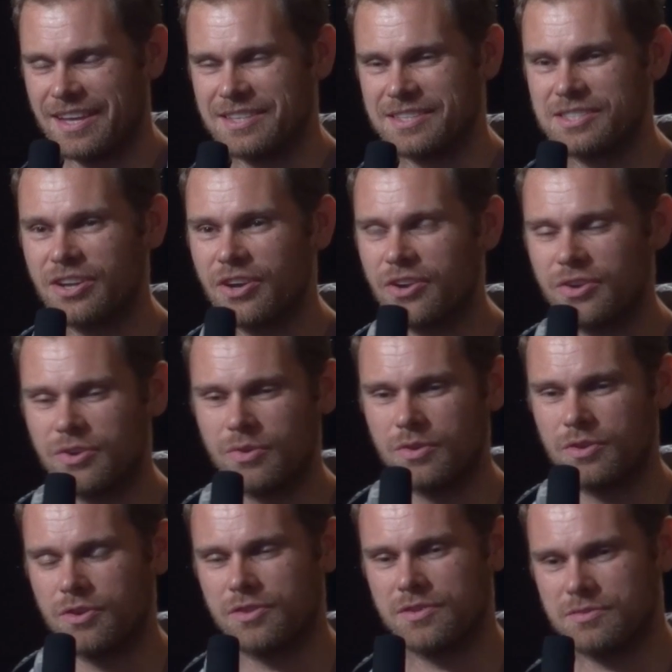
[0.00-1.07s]
So
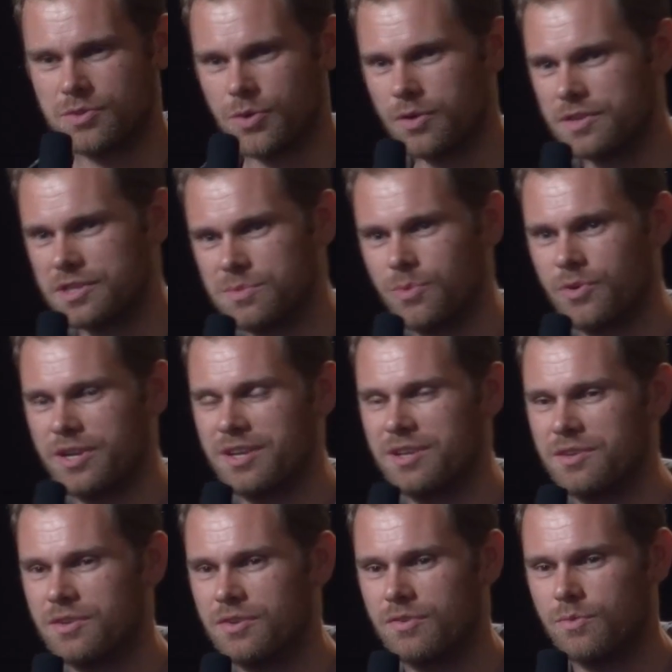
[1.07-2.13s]
your talk this
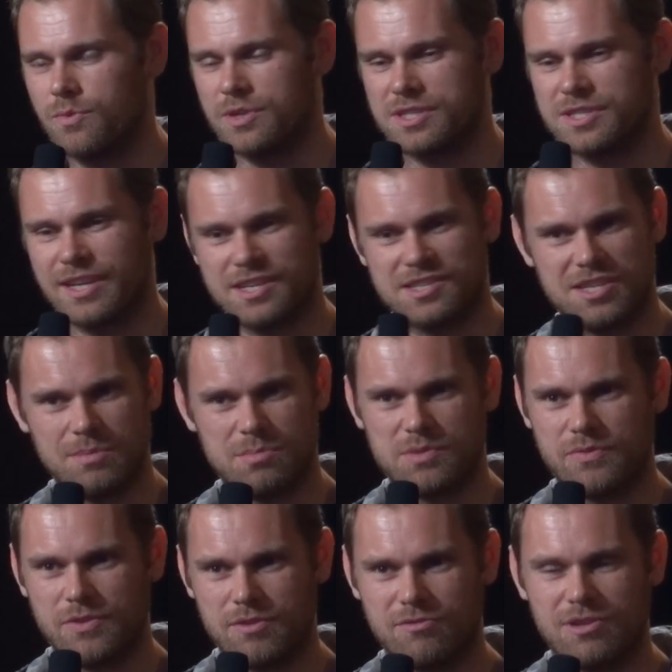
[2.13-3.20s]
morning was like tips
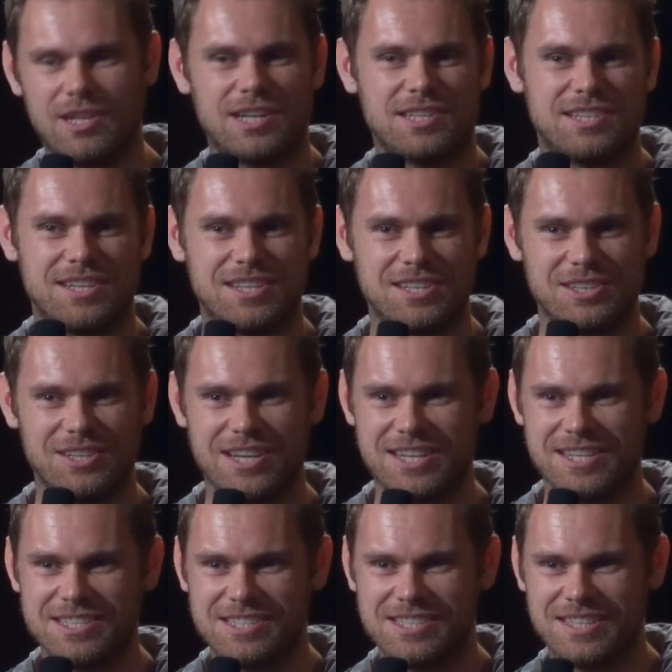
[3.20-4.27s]
for reluctant leaders.